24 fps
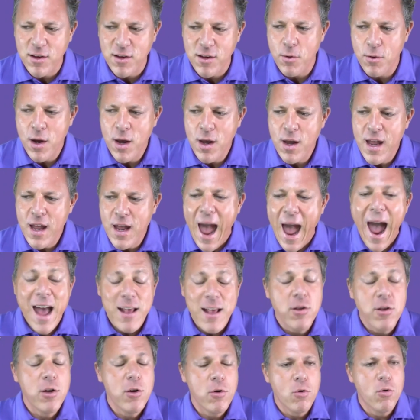You
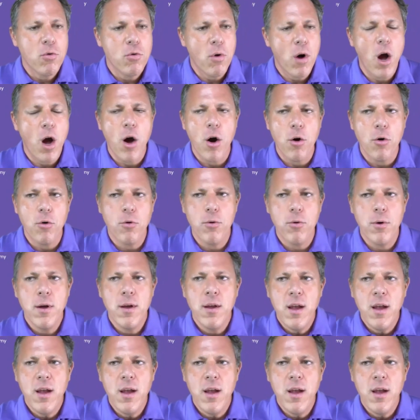as you grow,